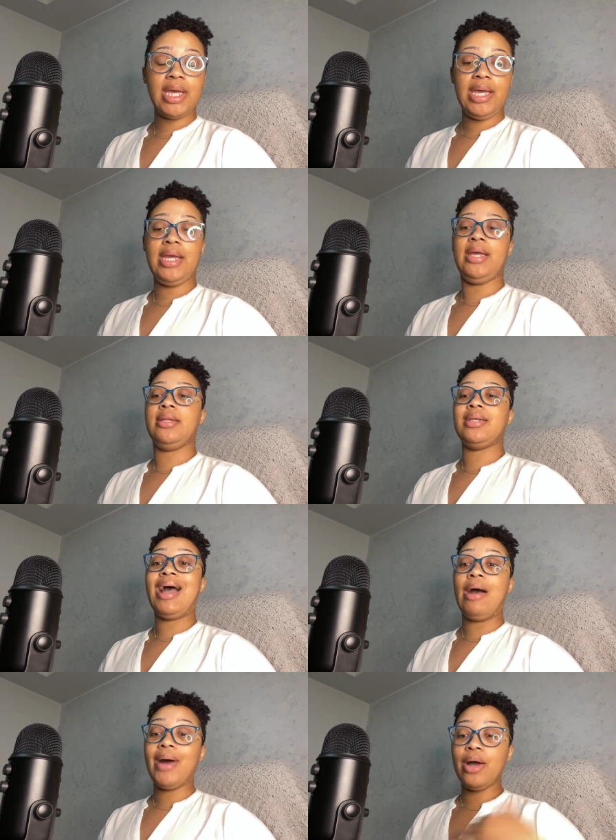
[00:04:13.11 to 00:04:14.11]
and
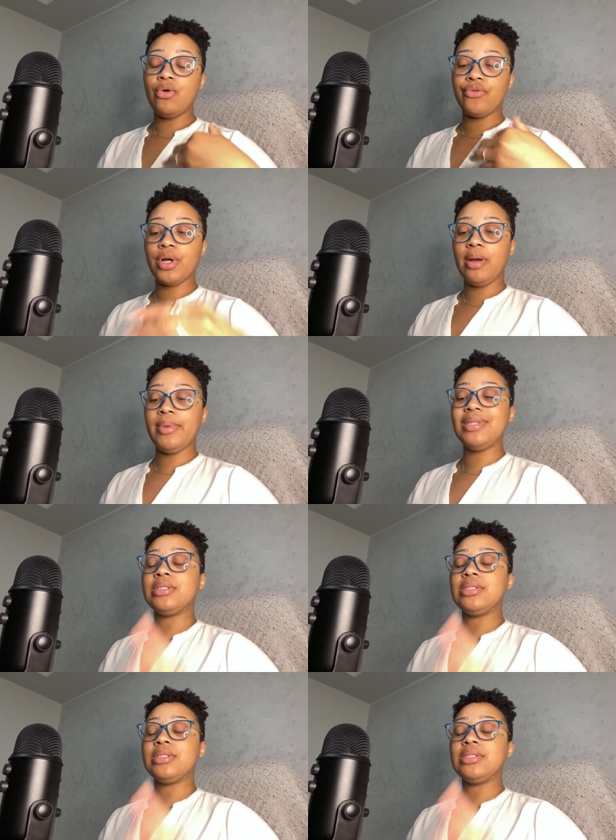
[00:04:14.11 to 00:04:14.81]
how I overcome it.